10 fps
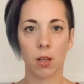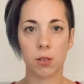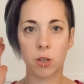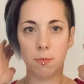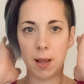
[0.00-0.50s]

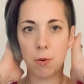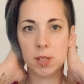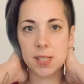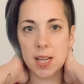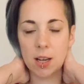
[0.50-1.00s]
So you may want
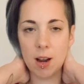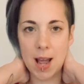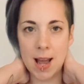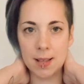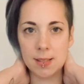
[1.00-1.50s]
to take your
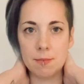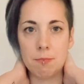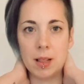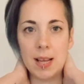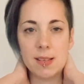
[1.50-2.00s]
hands and
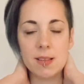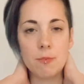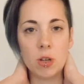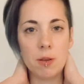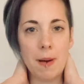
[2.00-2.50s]
place them
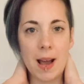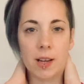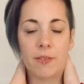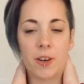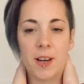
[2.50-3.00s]
on the back
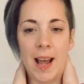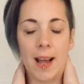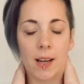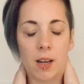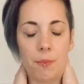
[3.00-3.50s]
of your neck.
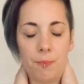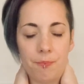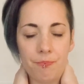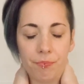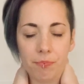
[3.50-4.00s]

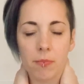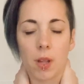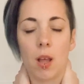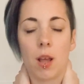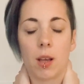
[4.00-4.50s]

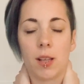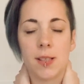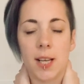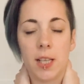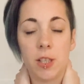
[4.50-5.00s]

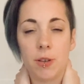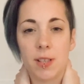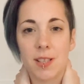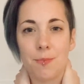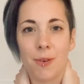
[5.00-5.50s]
Continuing
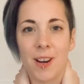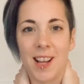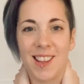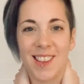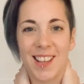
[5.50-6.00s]
to
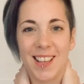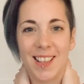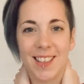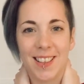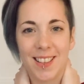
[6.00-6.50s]
breathe
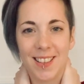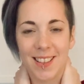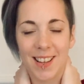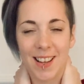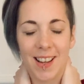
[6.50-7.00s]
in
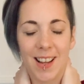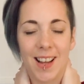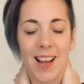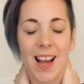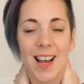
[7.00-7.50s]

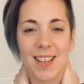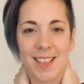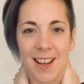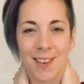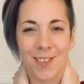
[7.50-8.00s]
and
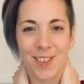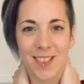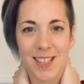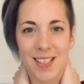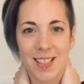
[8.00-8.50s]
out,
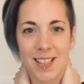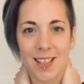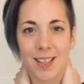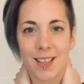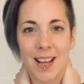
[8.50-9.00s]

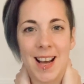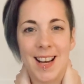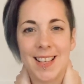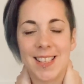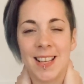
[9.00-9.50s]

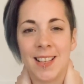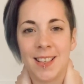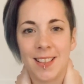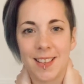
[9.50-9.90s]
and in